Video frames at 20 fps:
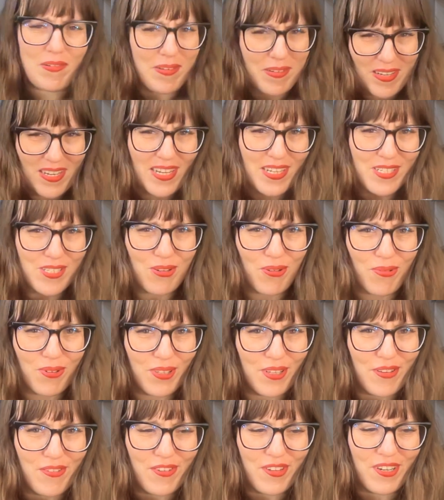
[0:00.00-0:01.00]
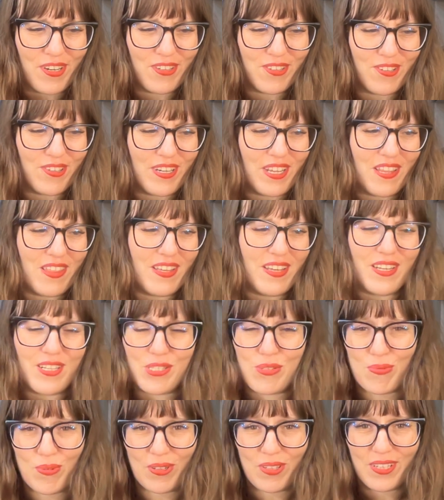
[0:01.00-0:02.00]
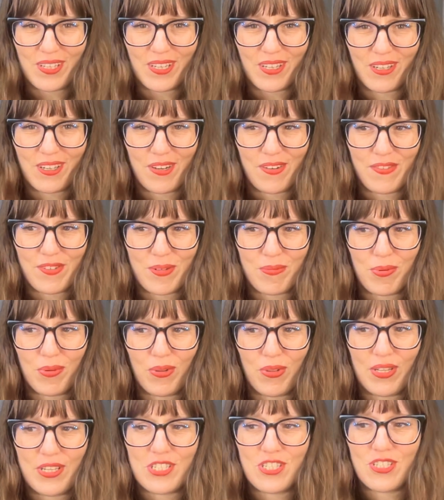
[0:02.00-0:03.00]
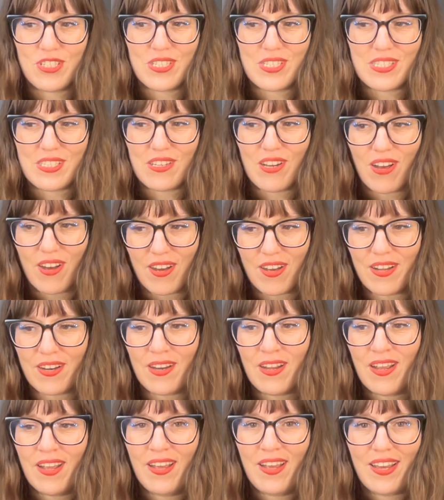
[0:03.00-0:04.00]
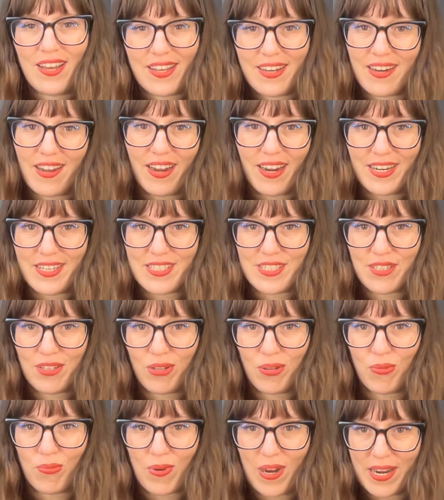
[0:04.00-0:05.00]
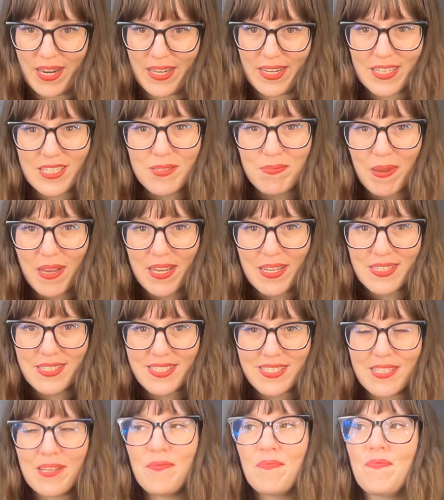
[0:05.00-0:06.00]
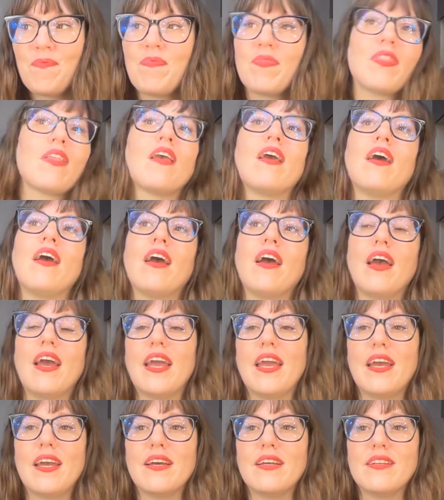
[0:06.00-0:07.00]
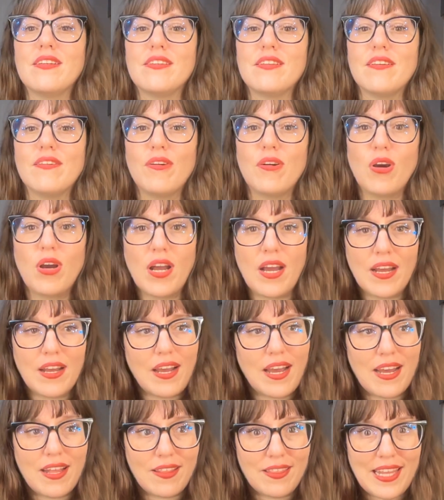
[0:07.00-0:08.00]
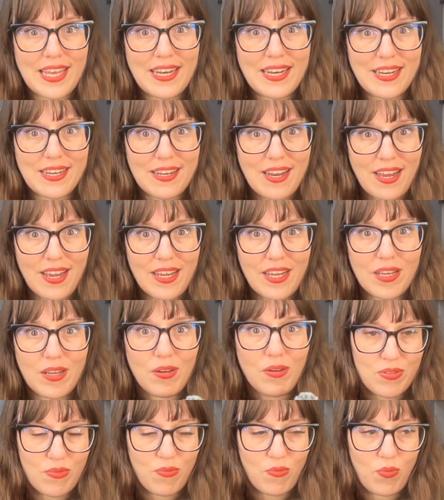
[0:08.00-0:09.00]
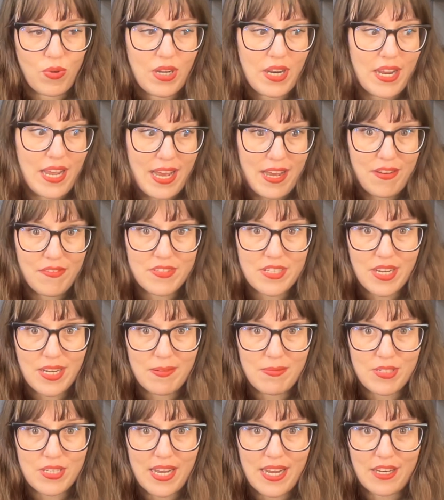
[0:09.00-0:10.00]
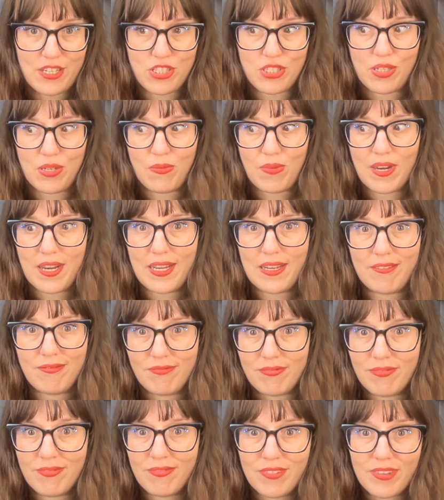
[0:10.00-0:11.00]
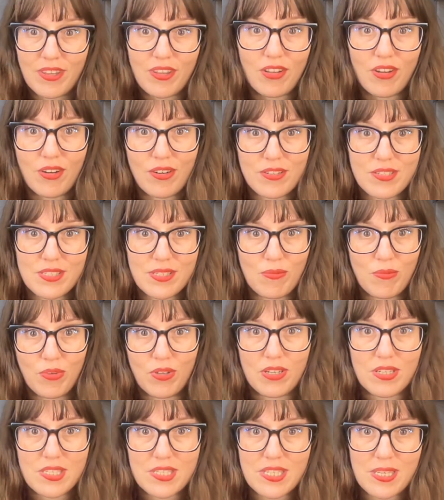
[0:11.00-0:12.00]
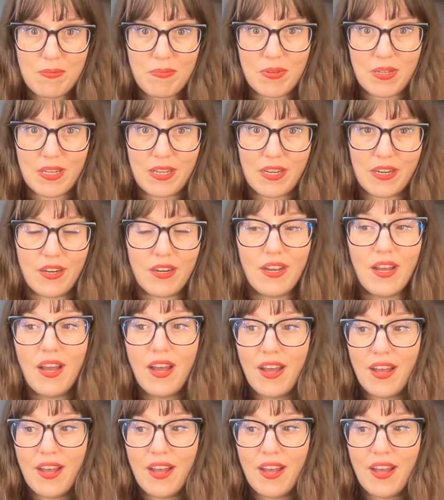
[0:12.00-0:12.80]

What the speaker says: knees don't really fit underneath it. It's really uncomfortable. It's just not an ideal writing space. And late at night, when I have time to actually write, there is someone asleep in here.